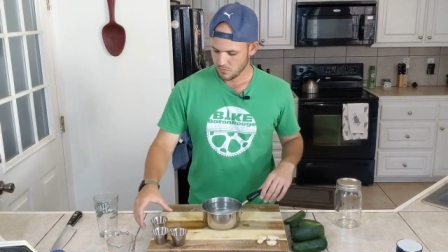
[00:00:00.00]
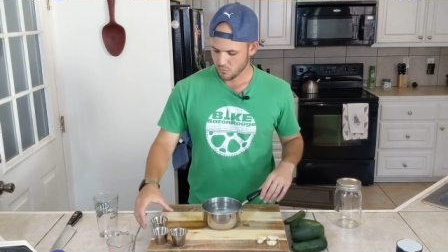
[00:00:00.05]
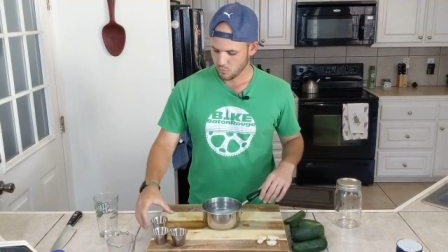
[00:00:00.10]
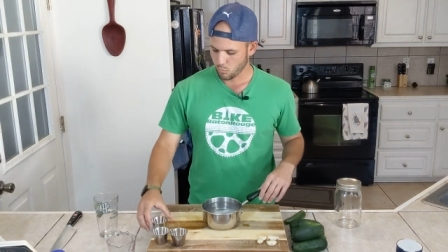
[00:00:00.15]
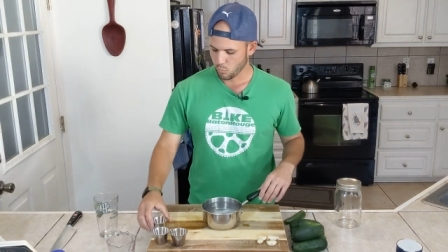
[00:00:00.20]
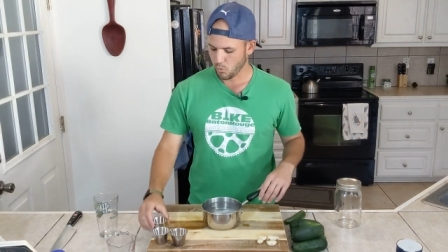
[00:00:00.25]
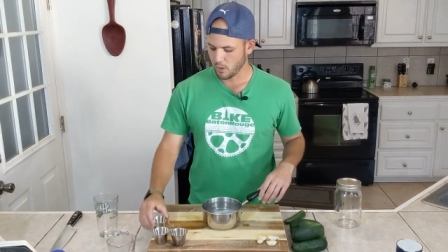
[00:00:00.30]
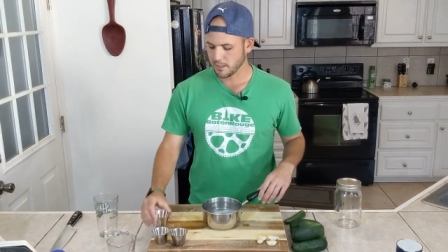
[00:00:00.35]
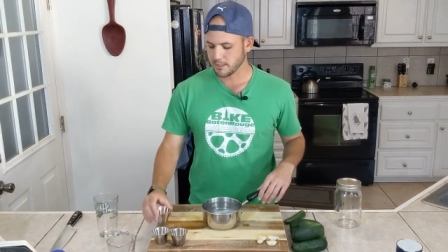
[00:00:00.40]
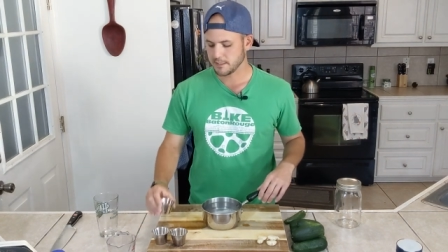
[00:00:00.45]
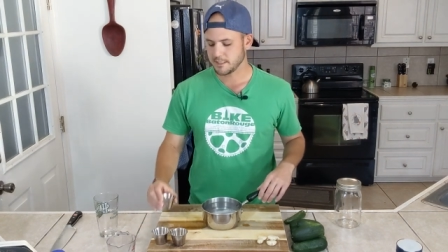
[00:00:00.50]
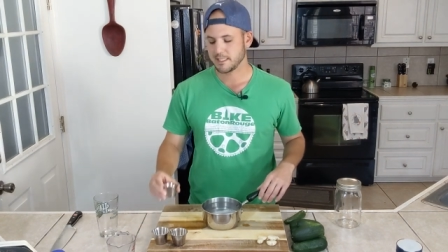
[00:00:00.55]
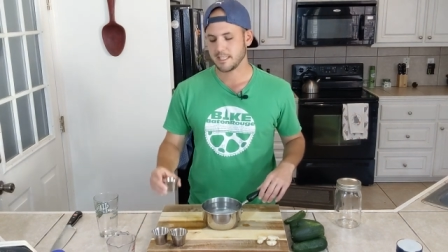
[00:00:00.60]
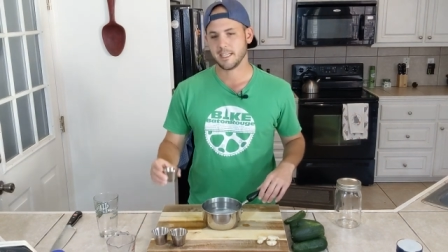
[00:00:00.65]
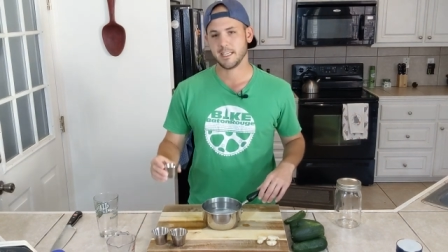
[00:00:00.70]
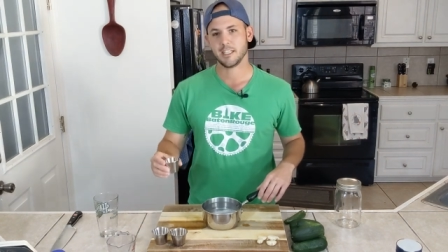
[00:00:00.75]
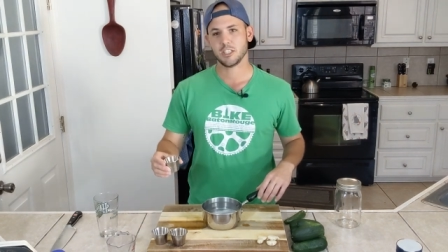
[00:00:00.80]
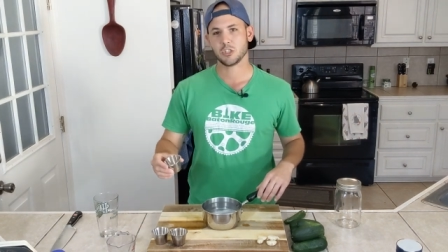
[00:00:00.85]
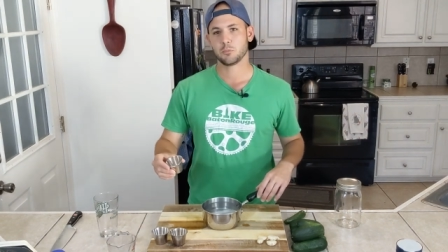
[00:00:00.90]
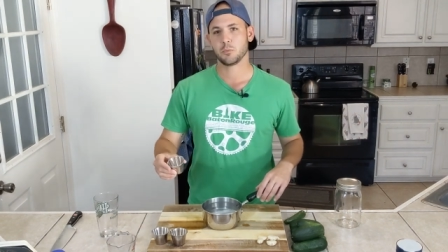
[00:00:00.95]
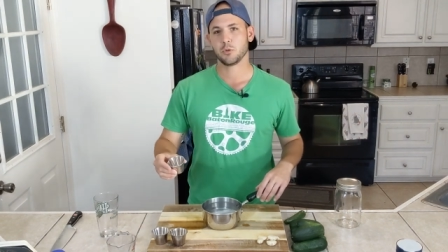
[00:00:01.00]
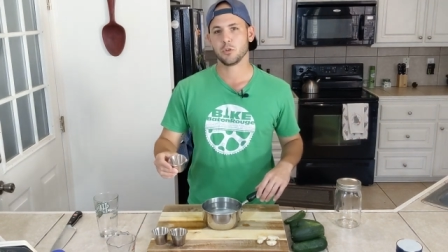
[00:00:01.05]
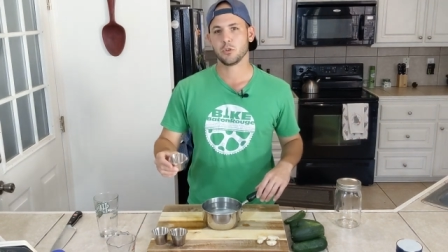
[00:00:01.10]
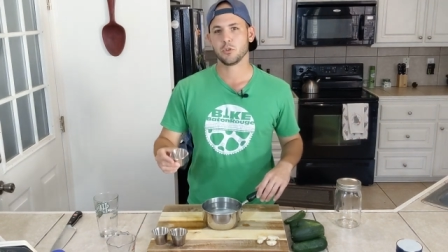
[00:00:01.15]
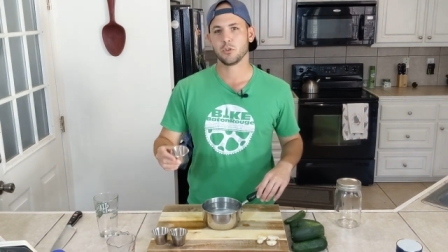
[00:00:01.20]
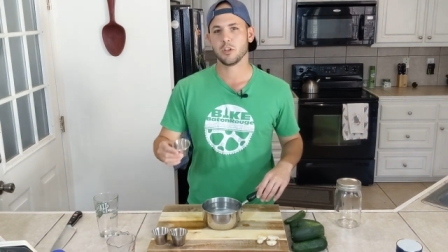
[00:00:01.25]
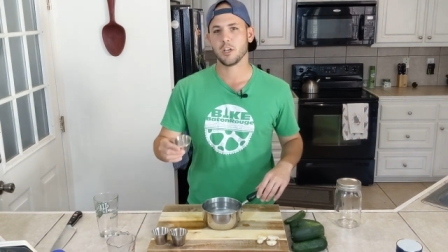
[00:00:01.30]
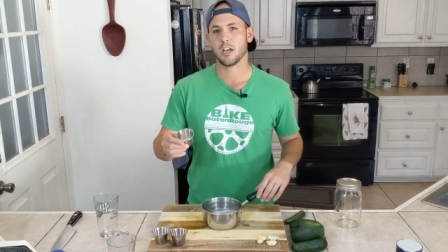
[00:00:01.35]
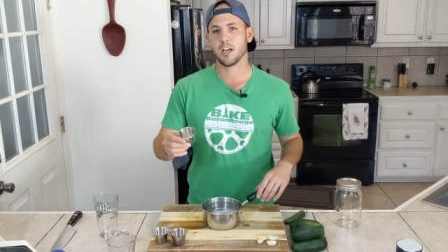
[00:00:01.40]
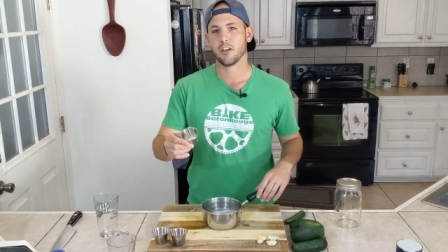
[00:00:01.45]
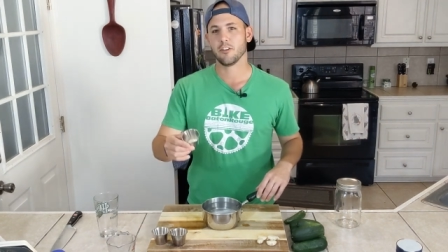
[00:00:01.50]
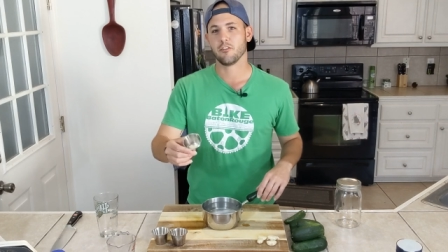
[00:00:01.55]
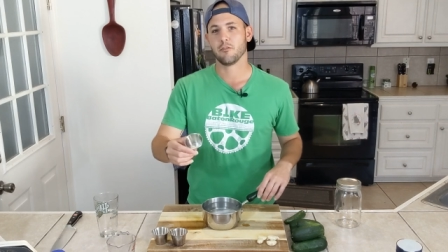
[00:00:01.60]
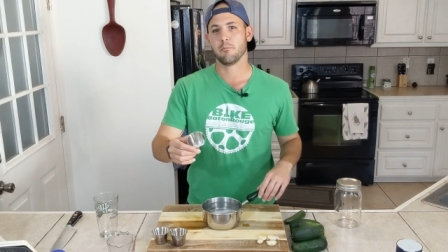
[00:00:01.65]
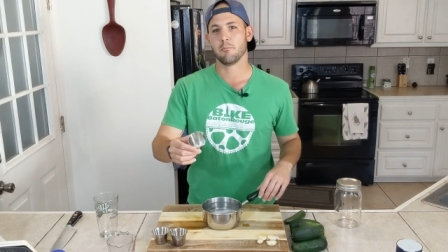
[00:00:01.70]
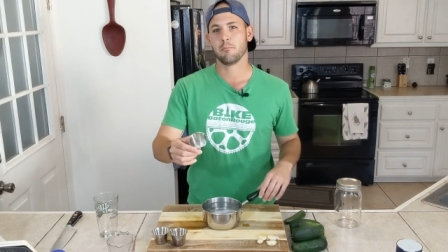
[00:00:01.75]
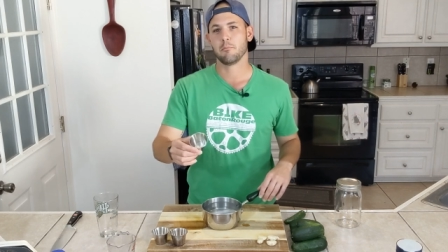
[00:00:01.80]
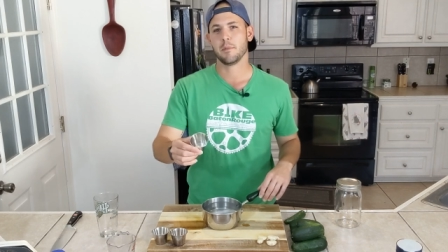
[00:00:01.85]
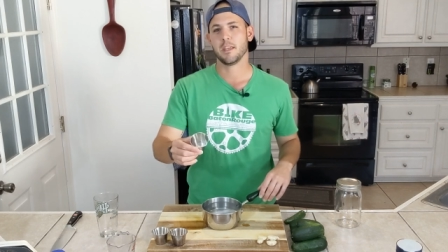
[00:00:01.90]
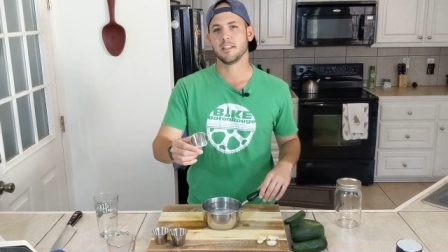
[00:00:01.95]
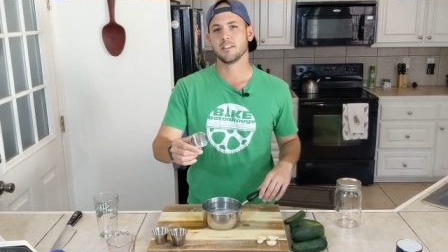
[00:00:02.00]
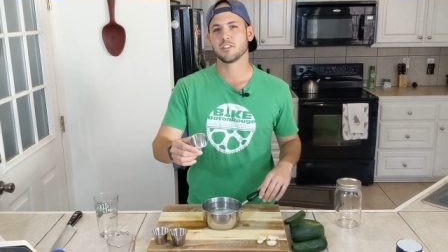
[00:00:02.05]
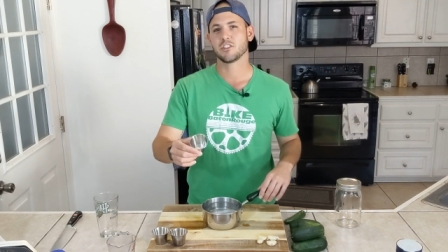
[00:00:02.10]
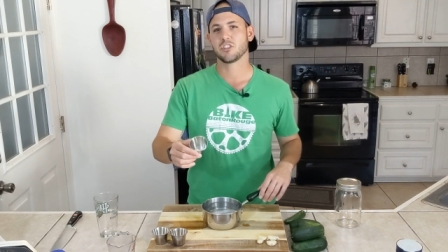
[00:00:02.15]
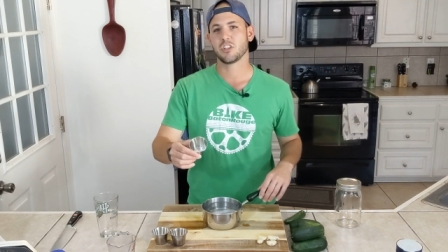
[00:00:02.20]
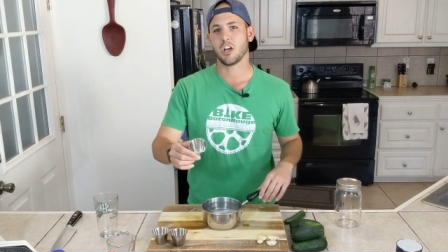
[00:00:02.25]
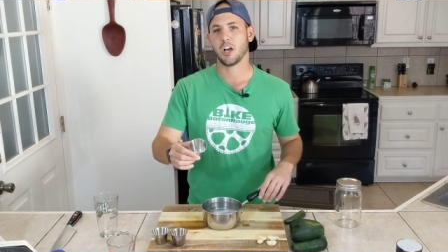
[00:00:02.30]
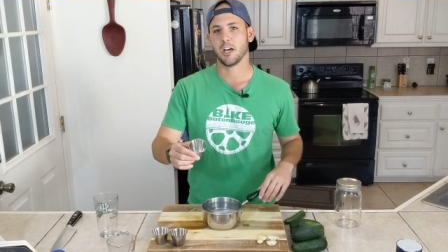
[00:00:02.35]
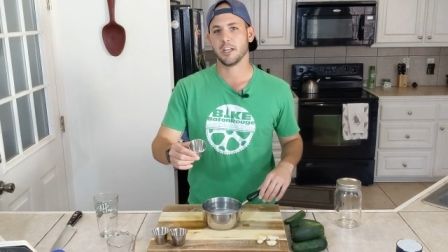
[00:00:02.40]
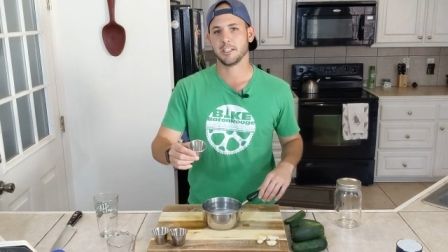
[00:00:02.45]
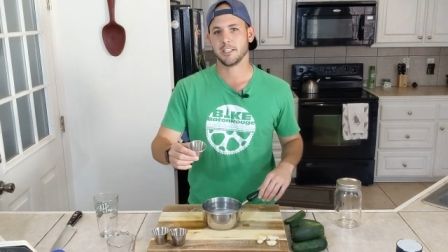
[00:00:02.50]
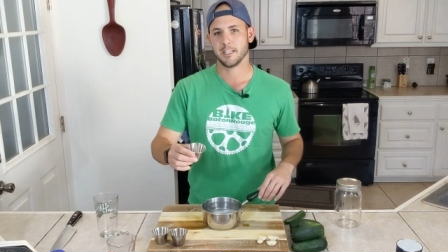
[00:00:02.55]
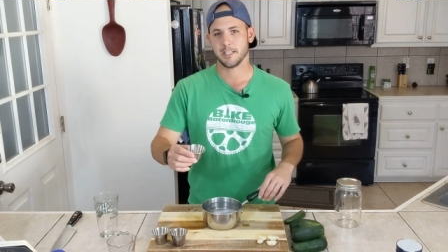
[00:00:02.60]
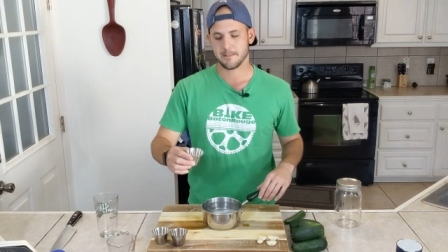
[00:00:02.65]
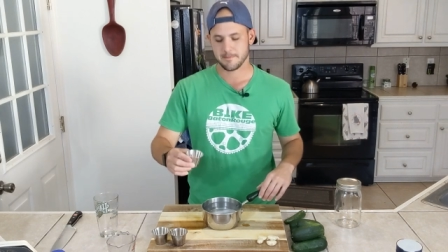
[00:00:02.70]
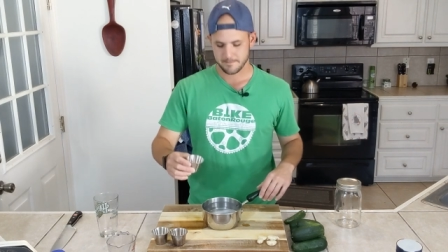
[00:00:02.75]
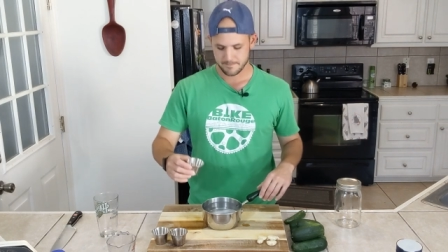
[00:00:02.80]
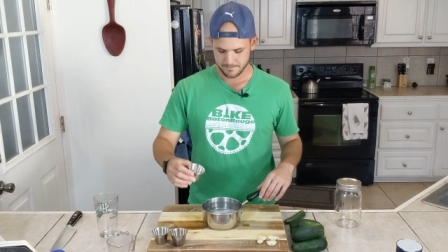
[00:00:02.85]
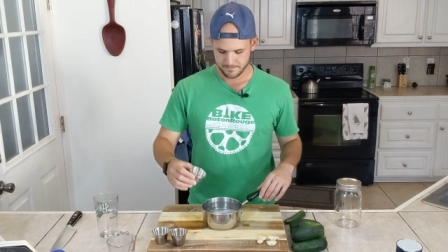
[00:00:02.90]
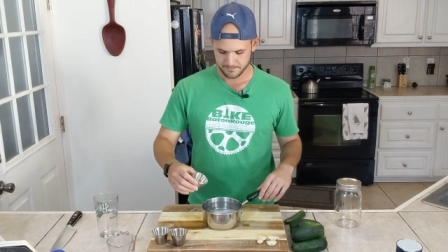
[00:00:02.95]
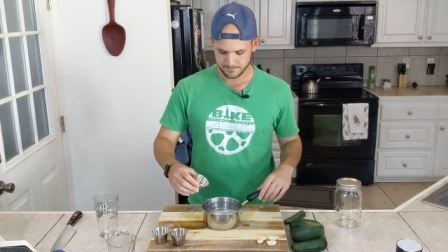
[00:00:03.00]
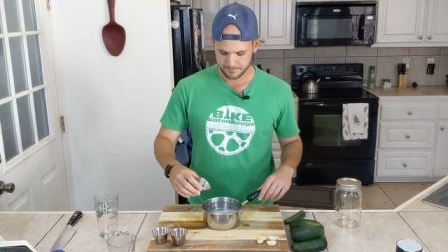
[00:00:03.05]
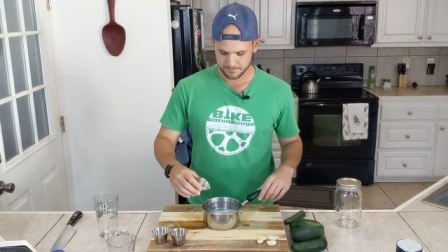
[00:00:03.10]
one teaspoon of minced onion,